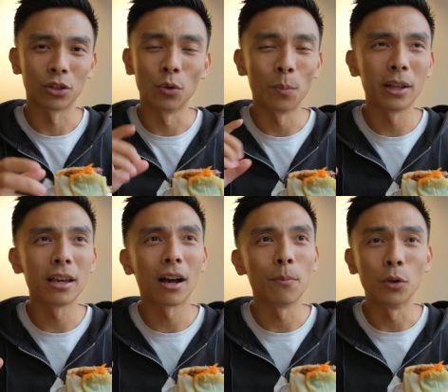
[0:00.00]
normally
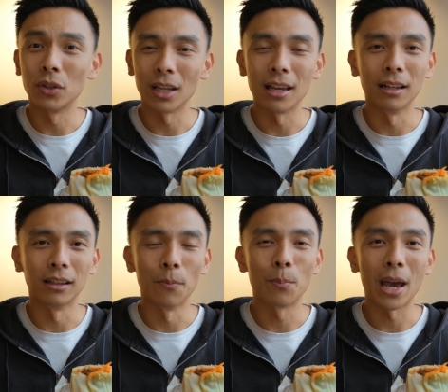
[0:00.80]
I'm used to eating
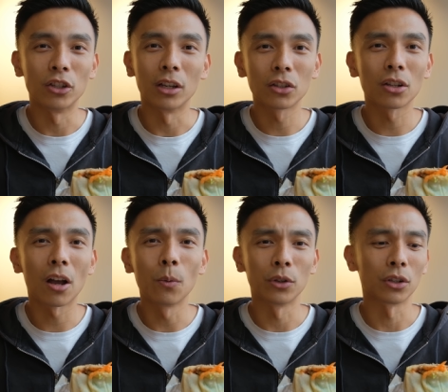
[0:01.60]
them Beijing
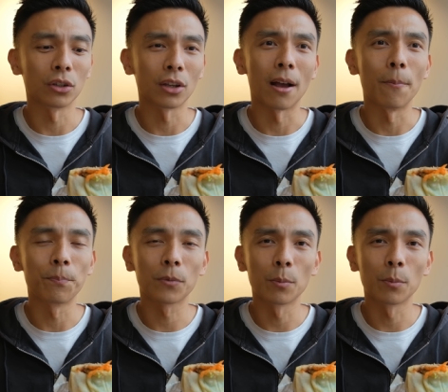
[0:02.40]
style, which is um,